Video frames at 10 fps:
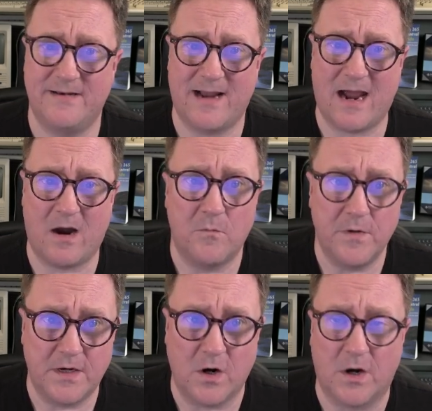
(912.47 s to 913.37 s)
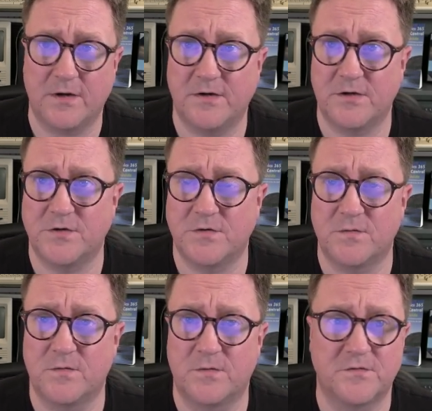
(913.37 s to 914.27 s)
how we got
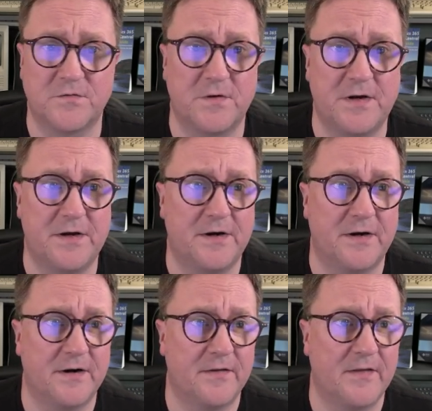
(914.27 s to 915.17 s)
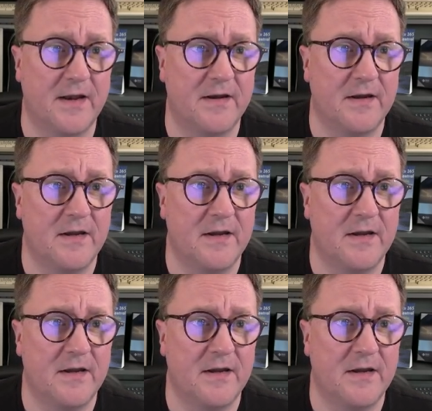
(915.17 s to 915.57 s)
to here. That